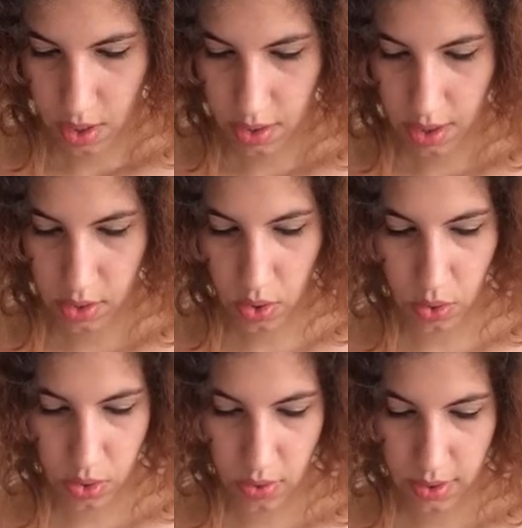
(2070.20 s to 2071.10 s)
There is
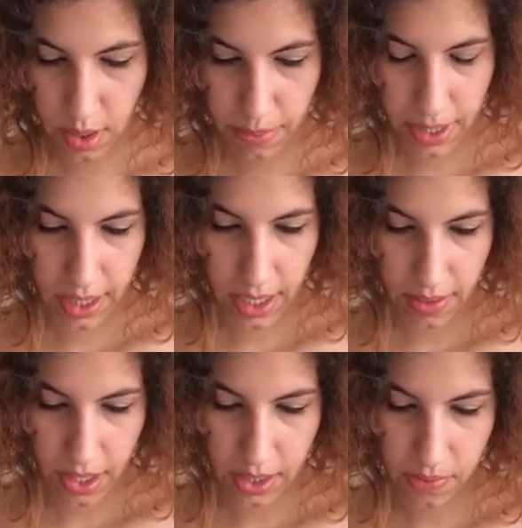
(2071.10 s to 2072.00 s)
also somebody
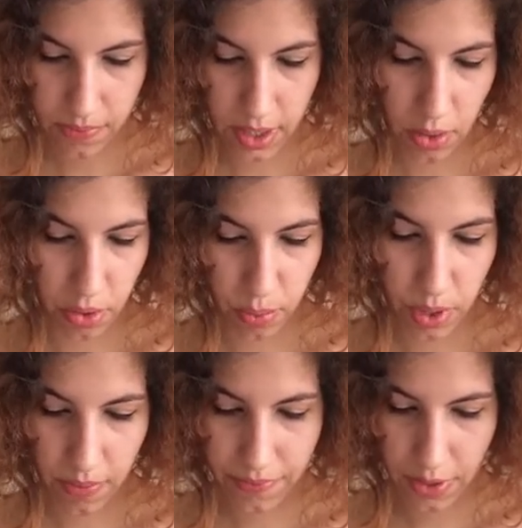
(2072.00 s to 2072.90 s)
is feel or
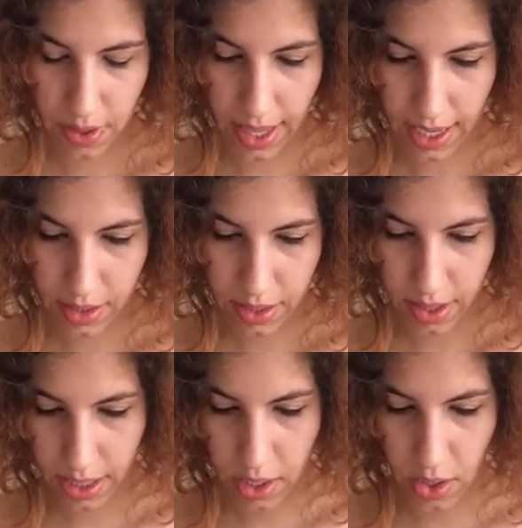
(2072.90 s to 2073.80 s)
will feel like
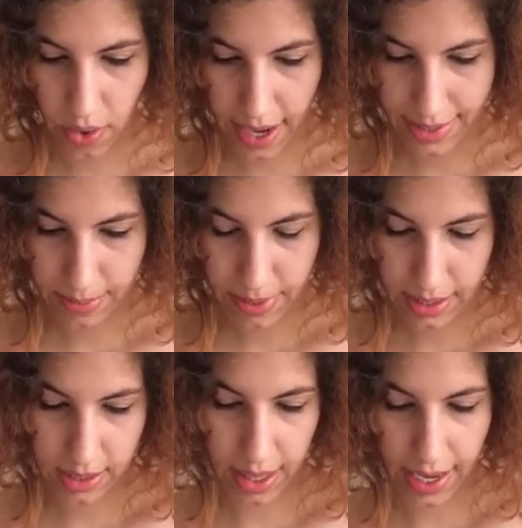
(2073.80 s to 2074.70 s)
their ego has been
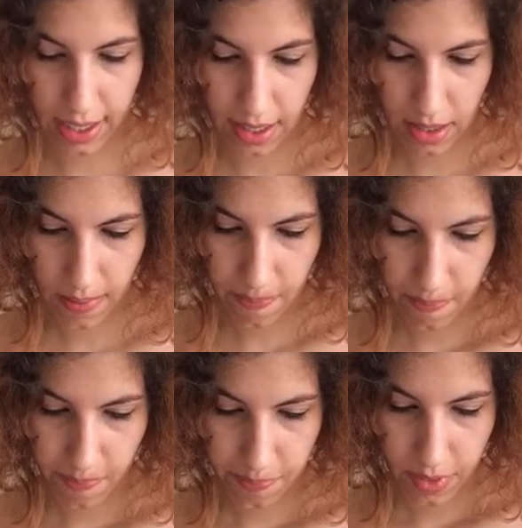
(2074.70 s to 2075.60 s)
slighted,
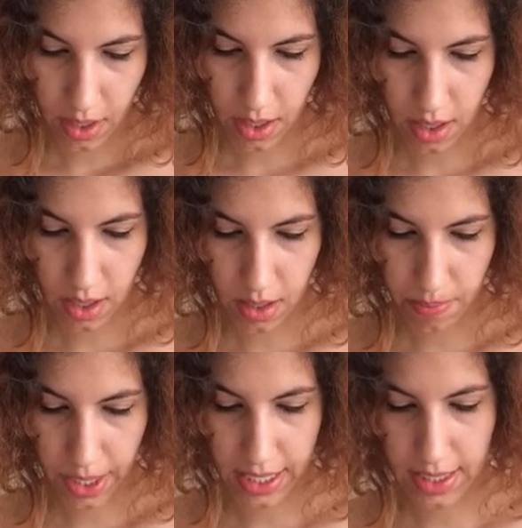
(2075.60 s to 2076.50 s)

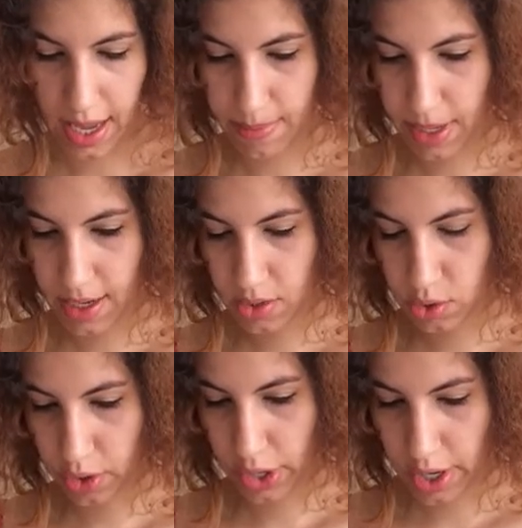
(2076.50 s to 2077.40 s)
like damaged
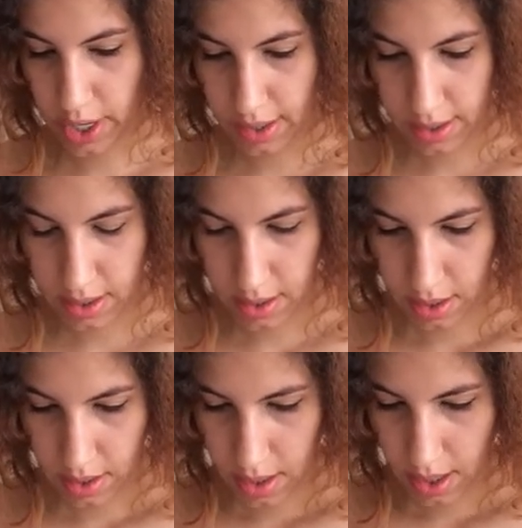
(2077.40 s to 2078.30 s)
or hurt,
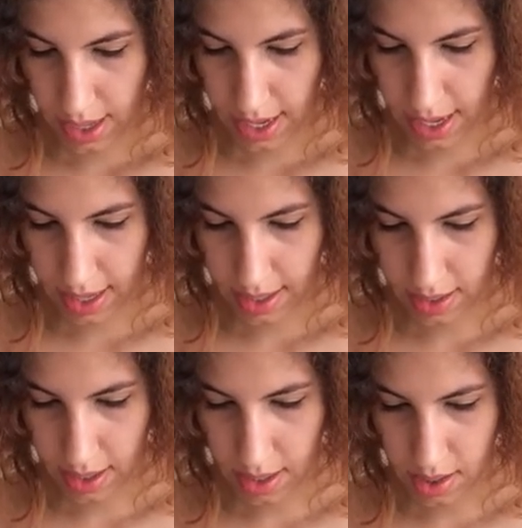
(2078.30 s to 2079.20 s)

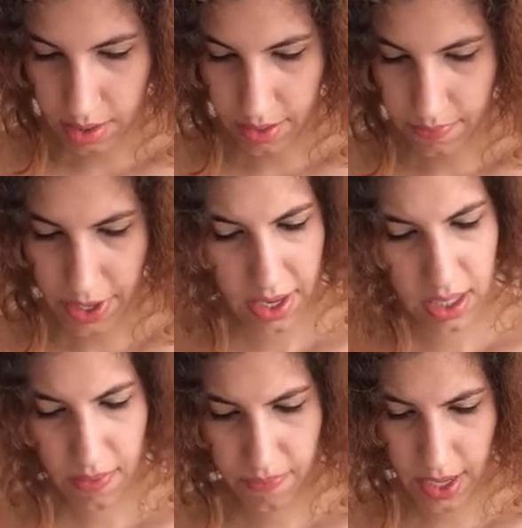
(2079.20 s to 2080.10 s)
and they're very
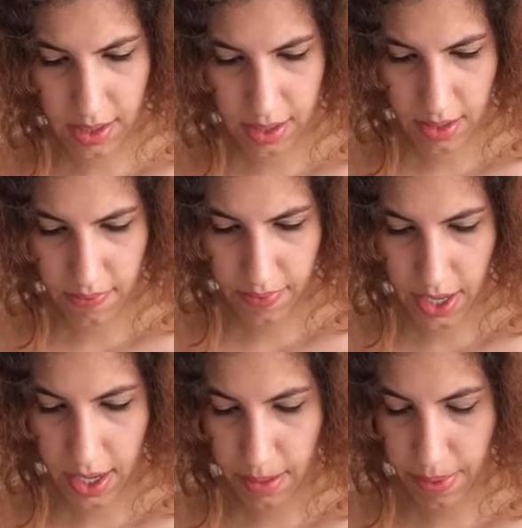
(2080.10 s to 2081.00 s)
defensive,
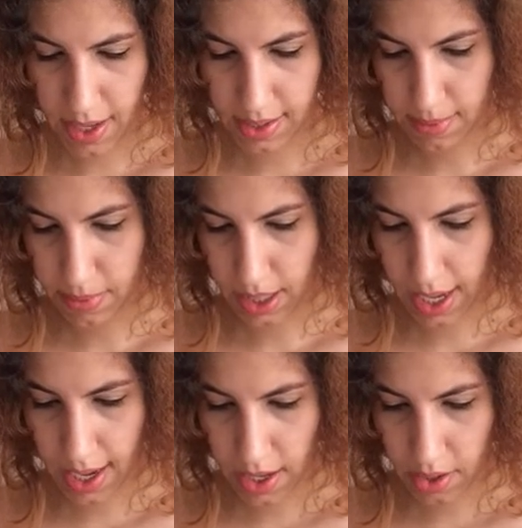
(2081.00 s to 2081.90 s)
very possibly
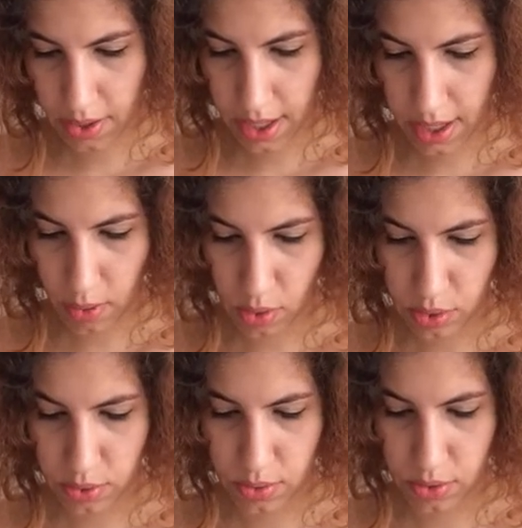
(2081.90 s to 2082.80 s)
angry.
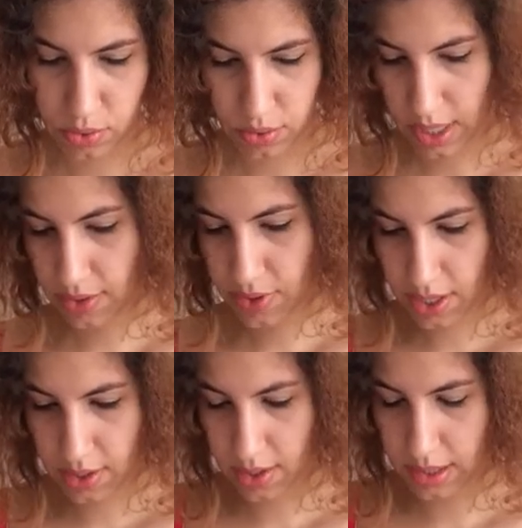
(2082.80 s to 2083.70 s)
Also, they
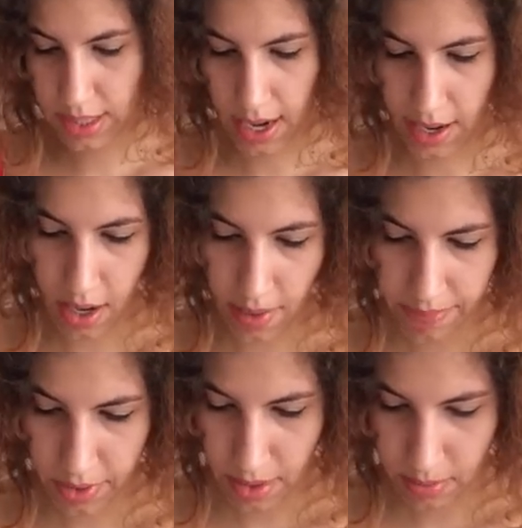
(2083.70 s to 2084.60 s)
think they're standing up
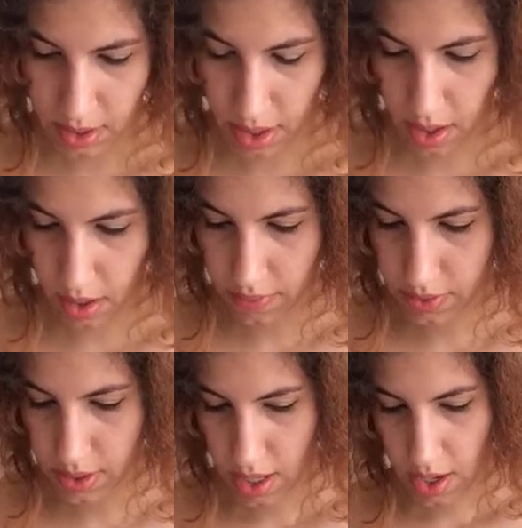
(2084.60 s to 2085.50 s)
for
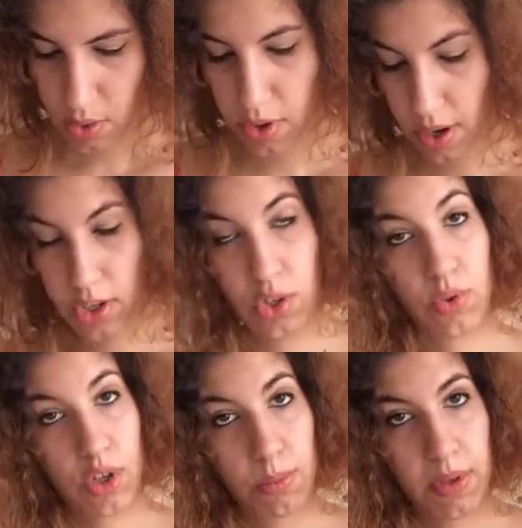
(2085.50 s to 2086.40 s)
themselves, or you
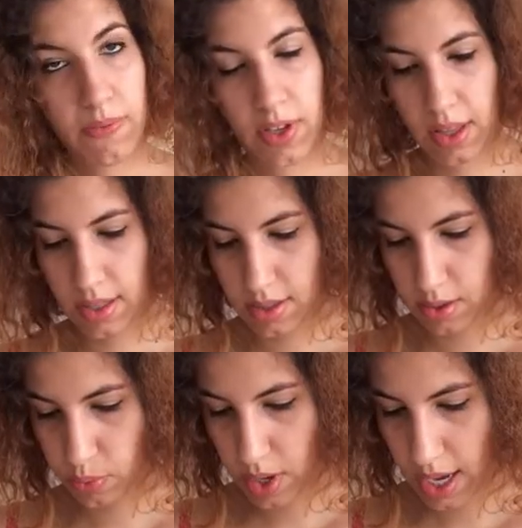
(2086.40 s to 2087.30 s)
could be feeling
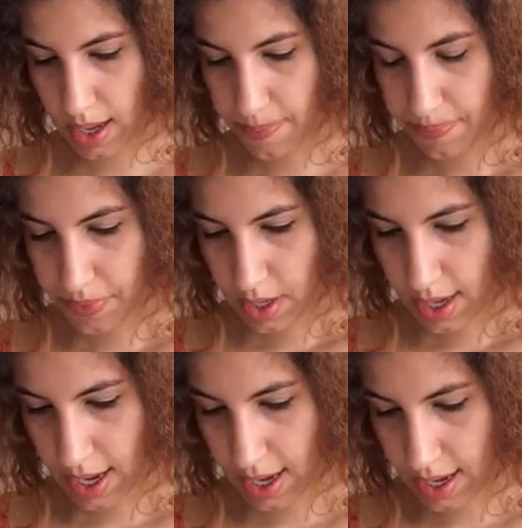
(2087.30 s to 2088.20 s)
this way.
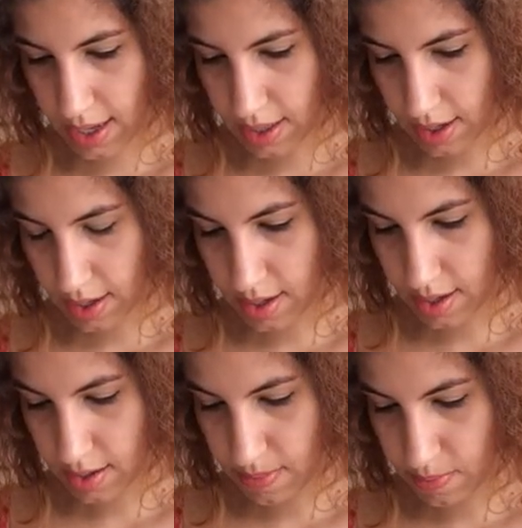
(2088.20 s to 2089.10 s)
And
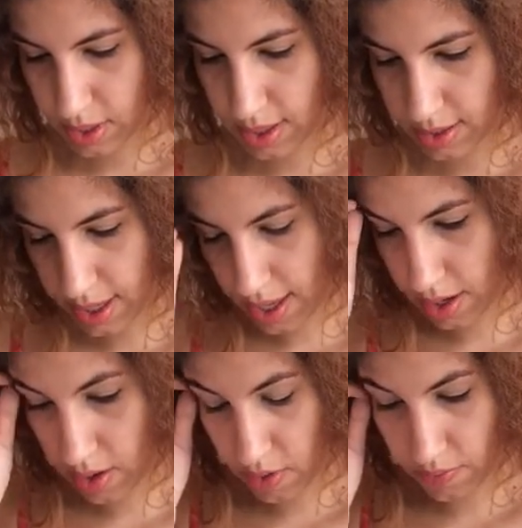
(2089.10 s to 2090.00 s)
with the Ten
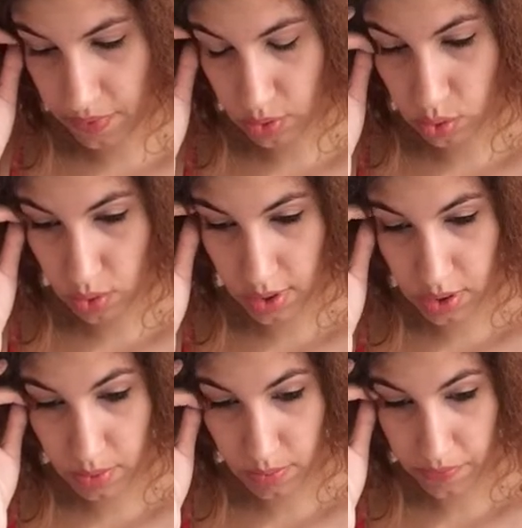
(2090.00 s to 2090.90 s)
of Swords
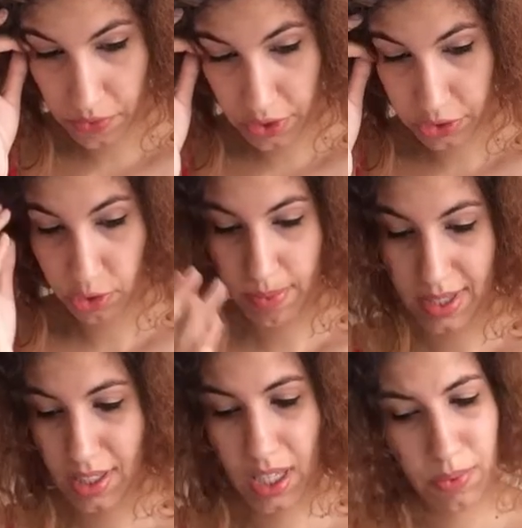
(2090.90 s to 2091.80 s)
in reverse, you've been
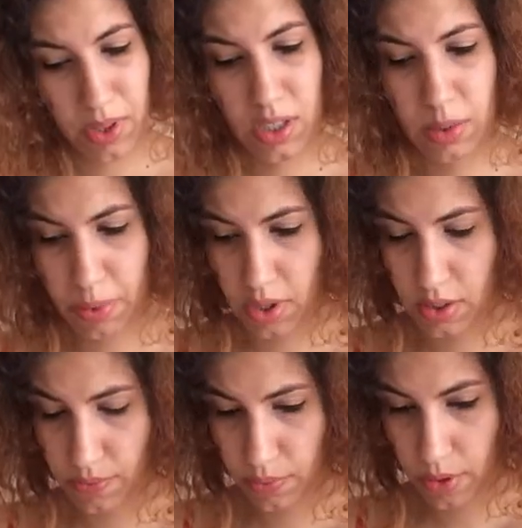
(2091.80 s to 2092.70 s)
dealing with this
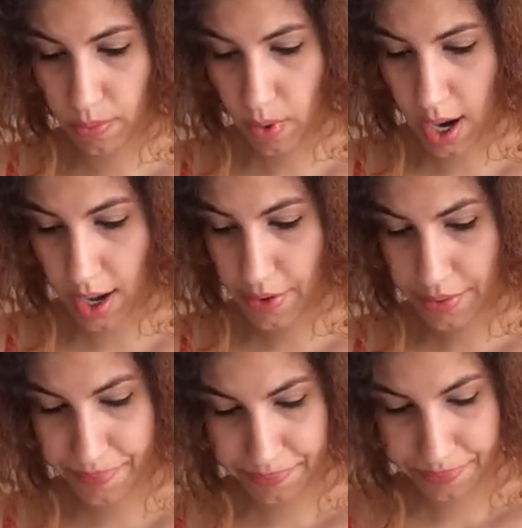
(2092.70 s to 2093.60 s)
person for a while,